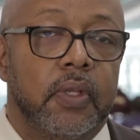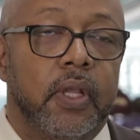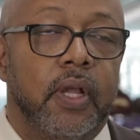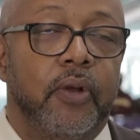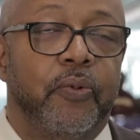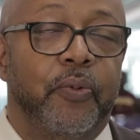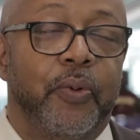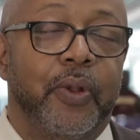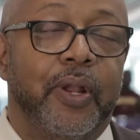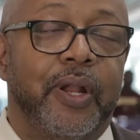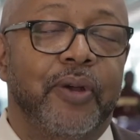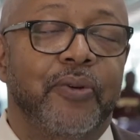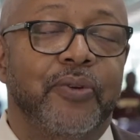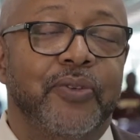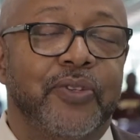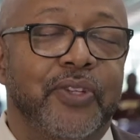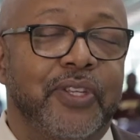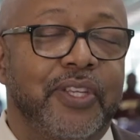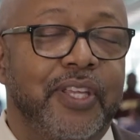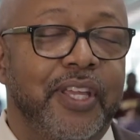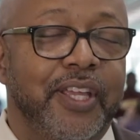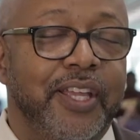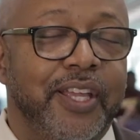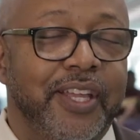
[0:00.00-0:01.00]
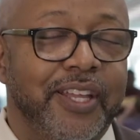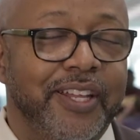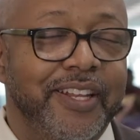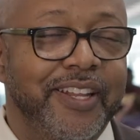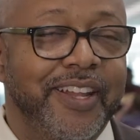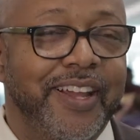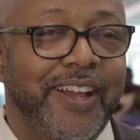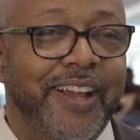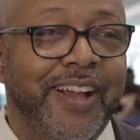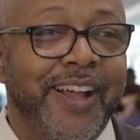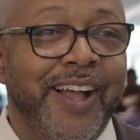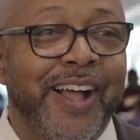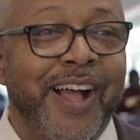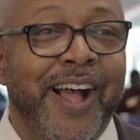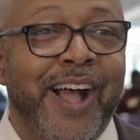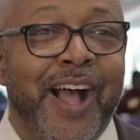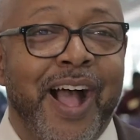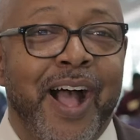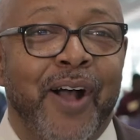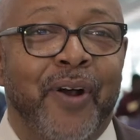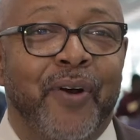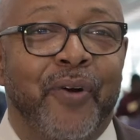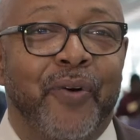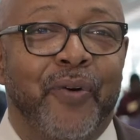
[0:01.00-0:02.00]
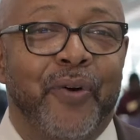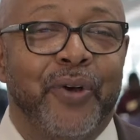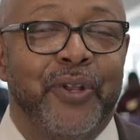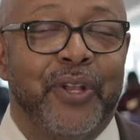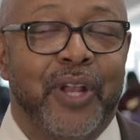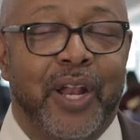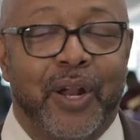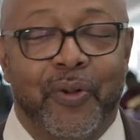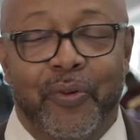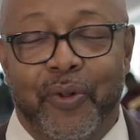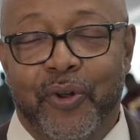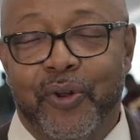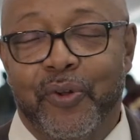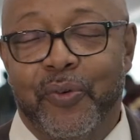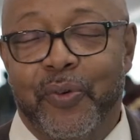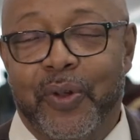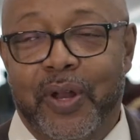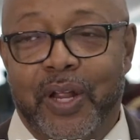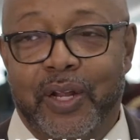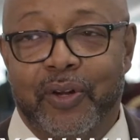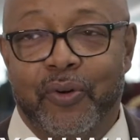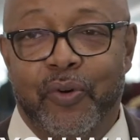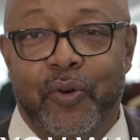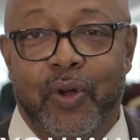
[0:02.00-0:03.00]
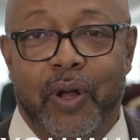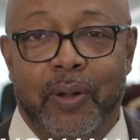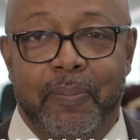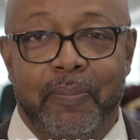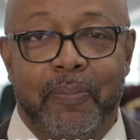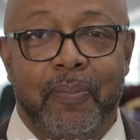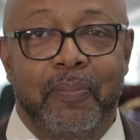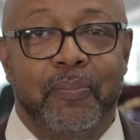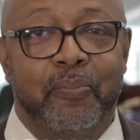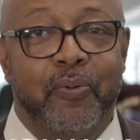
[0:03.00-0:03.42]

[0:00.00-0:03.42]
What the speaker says: When I was a kid, what did I want to do when I grew up?